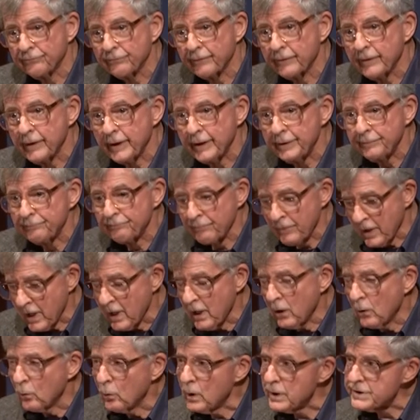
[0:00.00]
right?
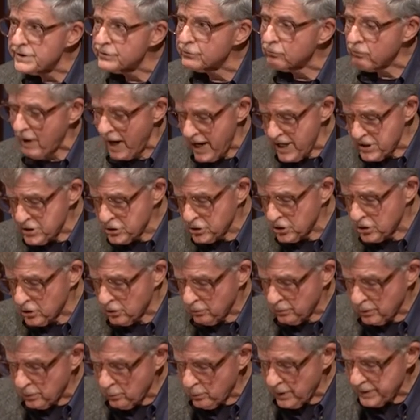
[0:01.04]
What's
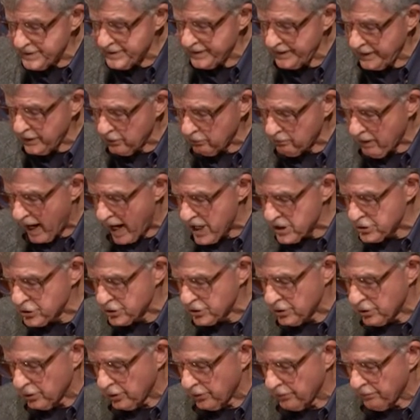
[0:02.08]
rational and what's
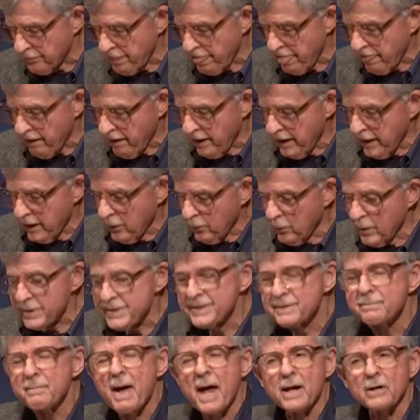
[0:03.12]
irrational?
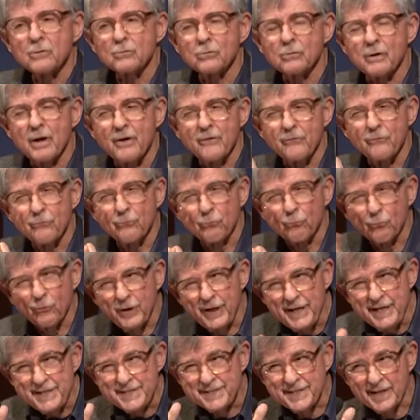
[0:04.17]
What's a matter of
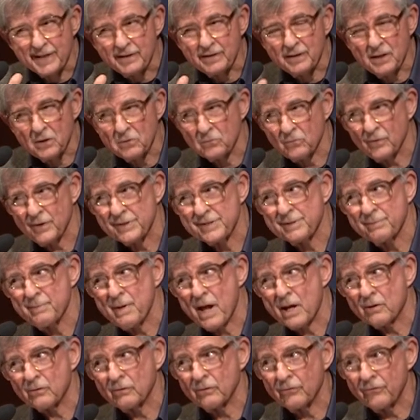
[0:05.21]
reason and what's a
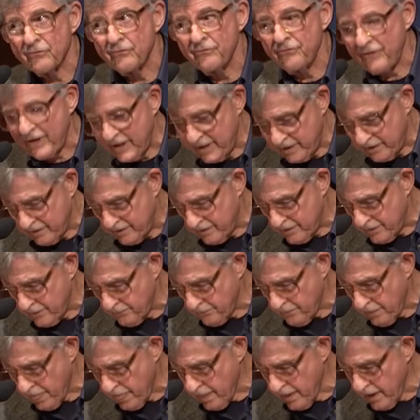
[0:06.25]
matter of faith?
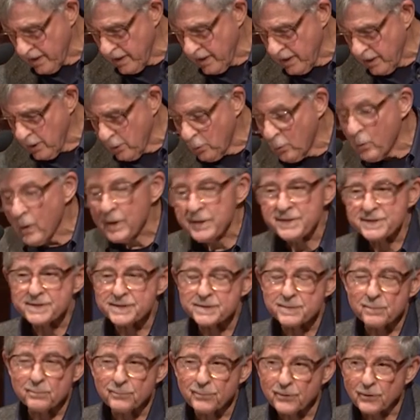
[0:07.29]
What's
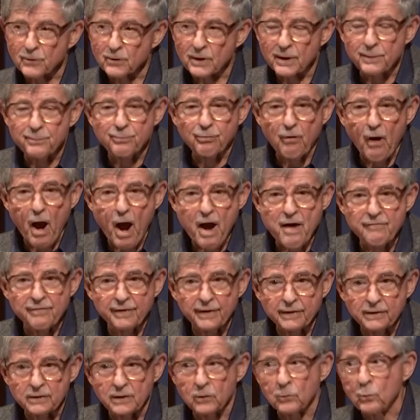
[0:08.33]
purely
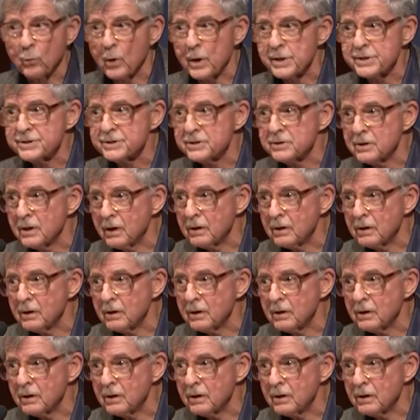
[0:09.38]
private and what's